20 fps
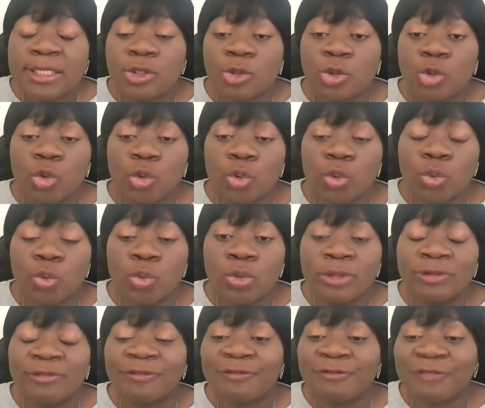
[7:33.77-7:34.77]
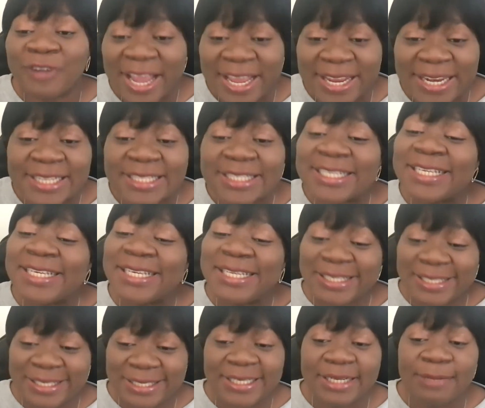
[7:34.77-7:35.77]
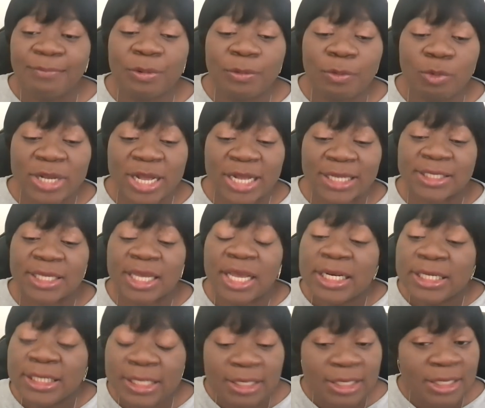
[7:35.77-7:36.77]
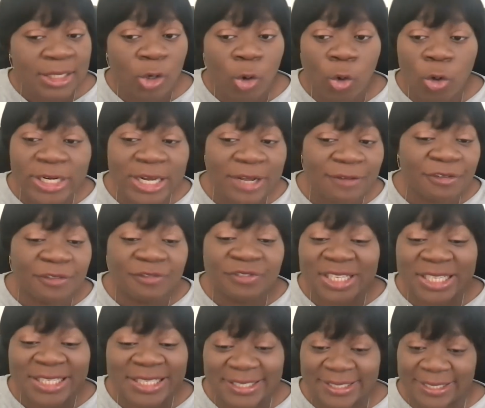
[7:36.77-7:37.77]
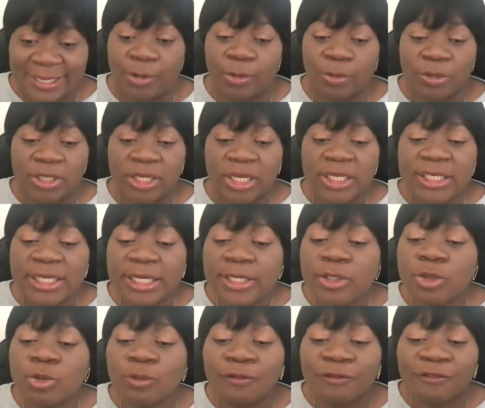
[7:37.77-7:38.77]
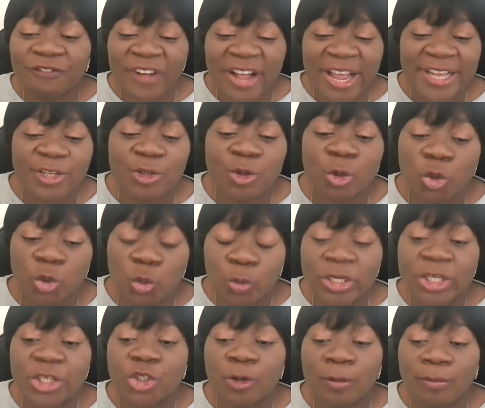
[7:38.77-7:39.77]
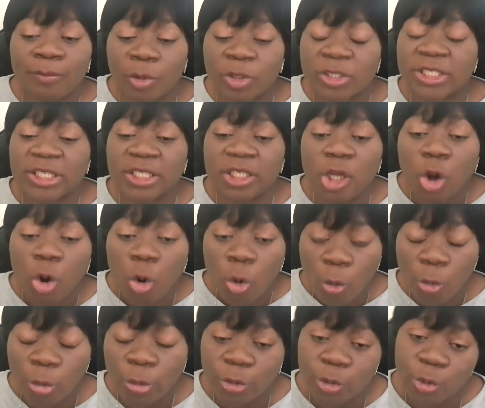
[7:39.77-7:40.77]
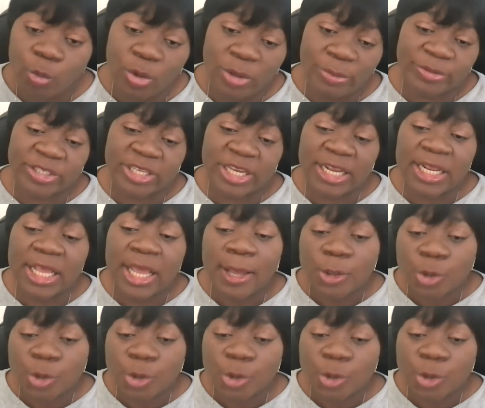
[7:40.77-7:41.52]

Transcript: to find it easily, people that in under 15 seconds, they need to find your donation button on your website.